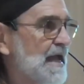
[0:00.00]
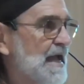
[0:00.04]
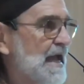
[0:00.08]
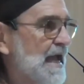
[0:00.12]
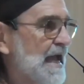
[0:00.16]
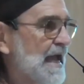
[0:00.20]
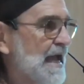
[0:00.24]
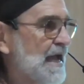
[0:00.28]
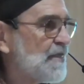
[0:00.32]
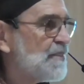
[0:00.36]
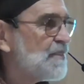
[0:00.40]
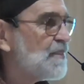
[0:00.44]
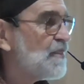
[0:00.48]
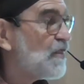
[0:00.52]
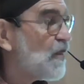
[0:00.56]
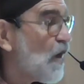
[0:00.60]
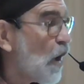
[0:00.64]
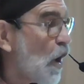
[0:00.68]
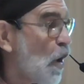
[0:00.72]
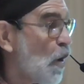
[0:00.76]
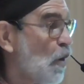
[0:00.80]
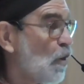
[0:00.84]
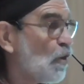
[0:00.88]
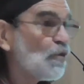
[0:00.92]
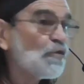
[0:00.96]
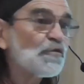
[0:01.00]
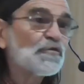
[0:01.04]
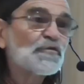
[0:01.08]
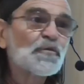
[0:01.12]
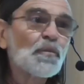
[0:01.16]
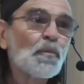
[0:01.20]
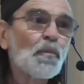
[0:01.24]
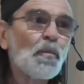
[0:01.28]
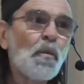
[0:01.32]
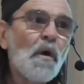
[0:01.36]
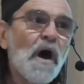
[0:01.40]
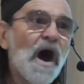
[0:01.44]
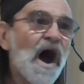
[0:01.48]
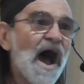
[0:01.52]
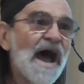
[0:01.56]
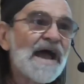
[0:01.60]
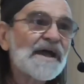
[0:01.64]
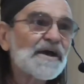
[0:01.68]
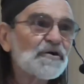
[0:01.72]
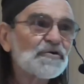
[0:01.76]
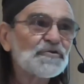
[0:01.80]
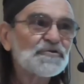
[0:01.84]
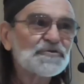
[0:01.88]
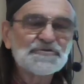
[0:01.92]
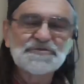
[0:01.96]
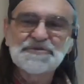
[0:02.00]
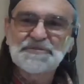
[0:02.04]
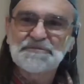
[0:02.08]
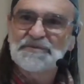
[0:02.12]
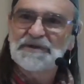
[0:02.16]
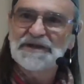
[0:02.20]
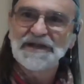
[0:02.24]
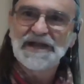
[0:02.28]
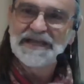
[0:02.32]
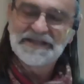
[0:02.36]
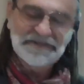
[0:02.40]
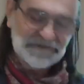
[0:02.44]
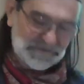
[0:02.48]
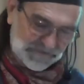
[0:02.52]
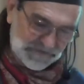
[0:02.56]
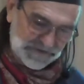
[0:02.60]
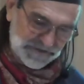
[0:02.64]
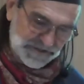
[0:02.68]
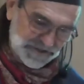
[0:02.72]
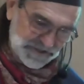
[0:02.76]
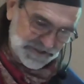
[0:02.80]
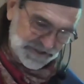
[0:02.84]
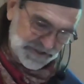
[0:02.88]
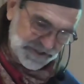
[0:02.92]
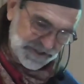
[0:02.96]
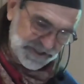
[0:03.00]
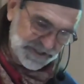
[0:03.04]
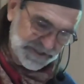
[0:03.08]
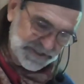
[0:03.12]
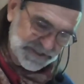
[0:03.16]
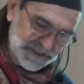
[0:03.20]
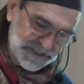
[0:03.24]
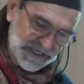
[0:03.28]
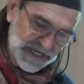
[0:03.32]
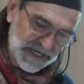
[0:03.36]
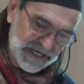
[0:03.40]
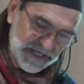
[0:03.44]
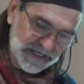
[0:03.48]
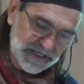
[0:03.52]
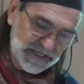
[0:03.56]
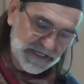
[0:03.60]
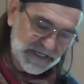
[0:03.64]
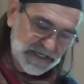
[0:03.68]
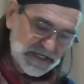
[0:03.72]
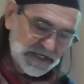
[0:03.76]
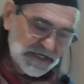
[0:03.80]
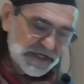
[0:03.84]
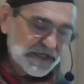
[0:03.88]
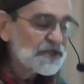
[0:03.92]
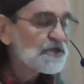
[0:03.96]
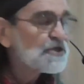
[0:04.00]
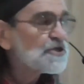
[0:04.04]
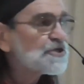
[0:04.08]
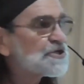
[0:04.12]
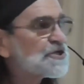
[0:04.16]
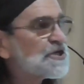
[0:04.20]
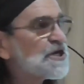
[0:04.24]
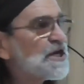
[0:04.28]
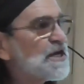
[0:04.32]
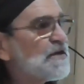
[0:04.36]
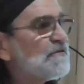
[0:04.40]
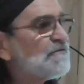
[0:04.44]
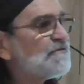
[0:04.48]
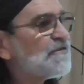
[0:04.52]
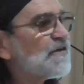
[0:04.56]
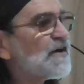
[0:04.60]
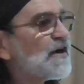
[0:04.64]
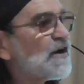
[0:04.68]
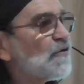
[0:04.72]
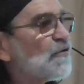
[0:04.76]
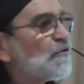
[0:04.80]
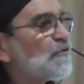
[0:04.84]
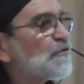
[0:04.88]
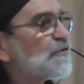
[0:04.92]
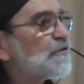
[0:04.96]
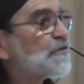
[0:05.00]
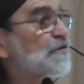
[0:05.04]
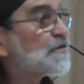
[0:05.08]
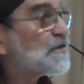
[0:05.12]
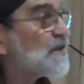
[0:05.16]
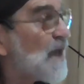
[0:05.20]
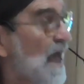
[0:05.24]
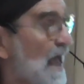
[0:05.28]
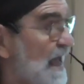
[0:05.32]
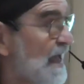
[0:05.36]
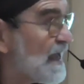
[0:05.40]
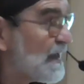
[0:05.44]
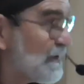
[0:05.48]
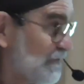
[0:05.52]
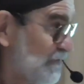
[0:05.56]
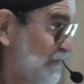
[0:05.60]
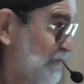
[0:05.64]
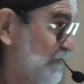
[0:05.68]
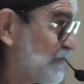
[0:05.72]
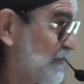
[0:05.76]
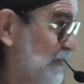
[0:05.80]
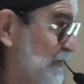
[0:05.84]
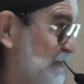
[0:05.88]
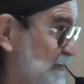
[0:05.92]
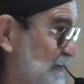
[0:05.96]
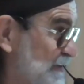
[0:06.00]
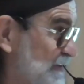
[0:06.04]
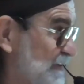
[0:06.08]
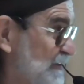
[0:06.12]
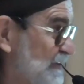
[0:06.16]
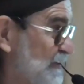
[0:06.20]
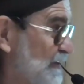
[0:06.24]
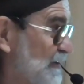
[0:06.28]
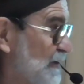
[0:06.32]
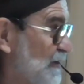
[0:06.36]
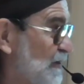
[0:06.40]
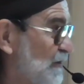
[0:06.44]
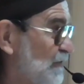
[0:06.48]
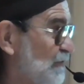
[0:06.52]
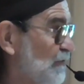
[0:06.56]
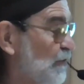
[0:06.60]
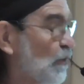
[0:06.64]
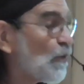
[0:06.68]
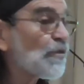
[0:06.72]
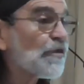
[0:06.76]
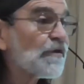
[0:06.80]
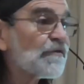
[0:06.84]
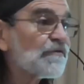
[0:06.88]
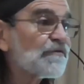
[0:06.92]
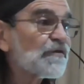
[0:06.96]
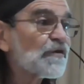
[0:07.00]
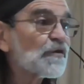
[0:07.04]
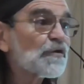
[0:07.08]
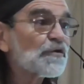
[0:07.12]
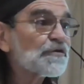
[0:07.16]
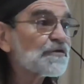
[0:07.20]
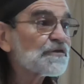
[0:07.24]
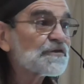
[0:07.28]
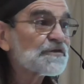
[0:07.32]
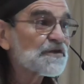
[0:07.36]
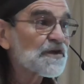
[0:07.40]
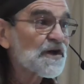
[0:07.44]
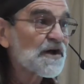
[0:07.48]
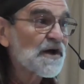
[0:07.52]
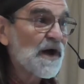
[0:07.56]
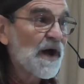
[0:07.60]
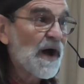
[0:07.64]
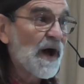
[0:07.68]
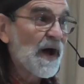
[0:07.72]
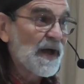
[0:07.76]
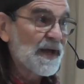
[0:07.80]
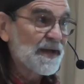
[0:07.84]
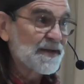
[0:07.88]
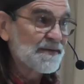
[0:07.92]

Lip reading: In those wild places, she said, she felt safe for the first time.